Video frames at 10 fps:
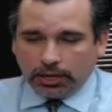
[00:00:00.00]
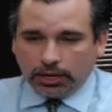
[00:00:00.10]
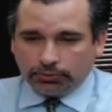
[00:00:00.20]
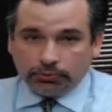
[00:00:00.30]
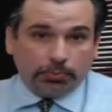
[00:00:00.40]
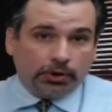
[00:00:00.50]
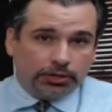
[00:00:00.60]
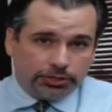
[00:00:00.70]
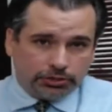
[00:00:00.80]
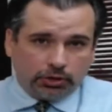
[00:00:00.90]
through a
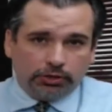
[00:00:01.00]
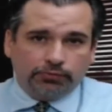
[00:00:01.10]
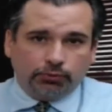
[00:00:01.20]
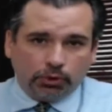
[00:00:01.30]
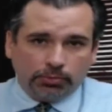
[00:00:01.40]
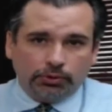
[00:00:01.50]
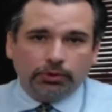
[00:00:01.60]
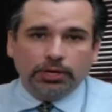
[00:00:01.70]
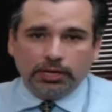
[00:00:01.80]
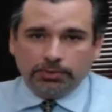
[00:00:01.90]
process called a formal
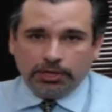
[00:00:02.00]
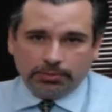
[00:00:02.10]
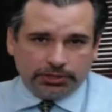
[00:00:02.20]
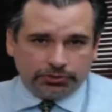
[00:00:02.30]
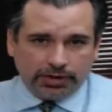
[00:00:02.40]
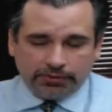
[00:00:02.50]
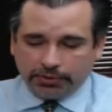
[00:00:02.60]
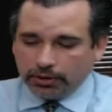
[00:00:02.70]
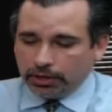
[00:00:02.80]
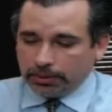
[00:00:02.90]
administrative hearing.